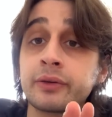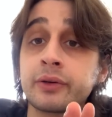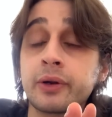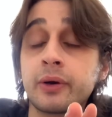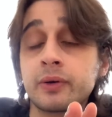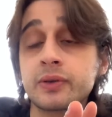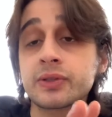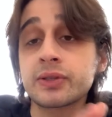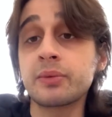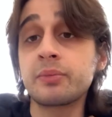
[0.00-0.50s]

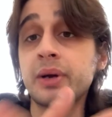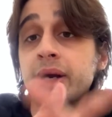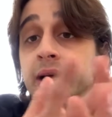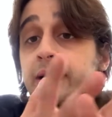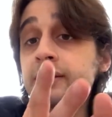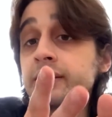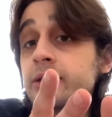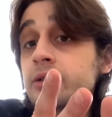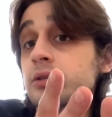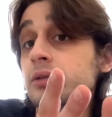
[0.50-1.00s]
As somebody, I
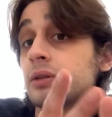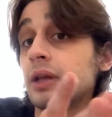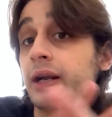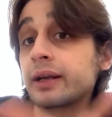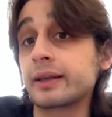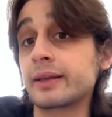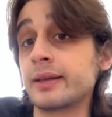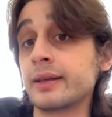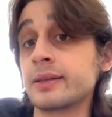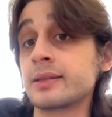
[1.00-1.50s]
teach a lot
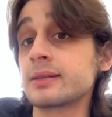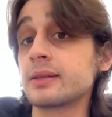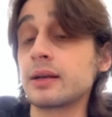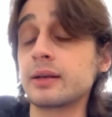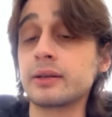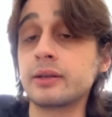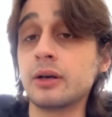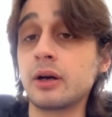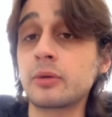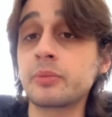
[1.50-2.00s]
of kids, a lot
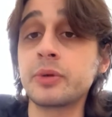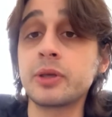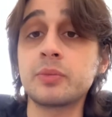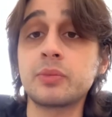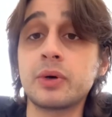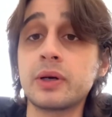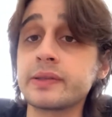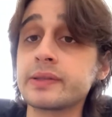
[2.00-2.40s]
of young people.